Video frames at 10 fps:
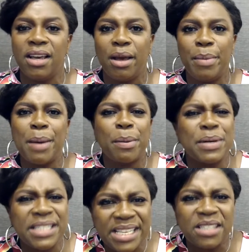be able to
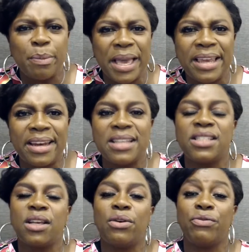participate in it.
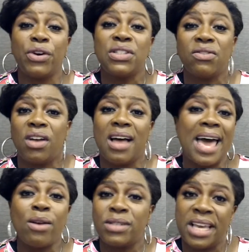So, first of all, I
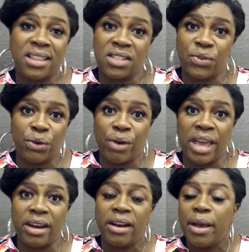don't take this for
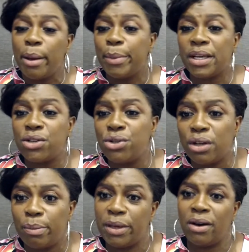granted because you
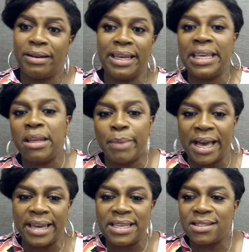could be on
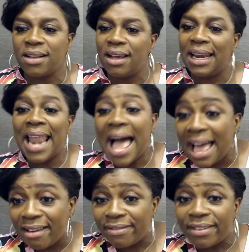anybody's
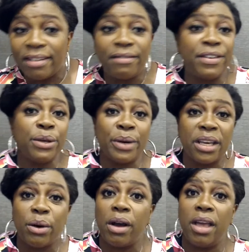live
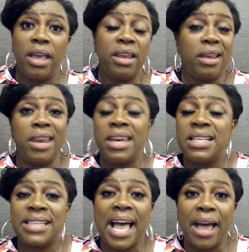viewing at any
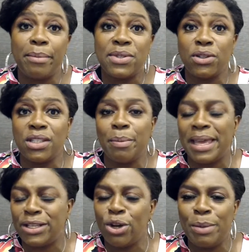time. So
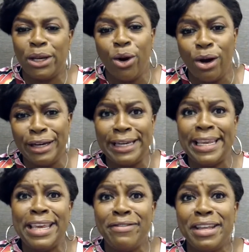somebody told me to go on in the
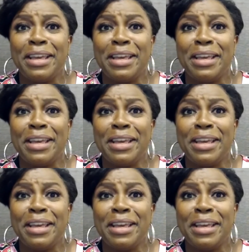evening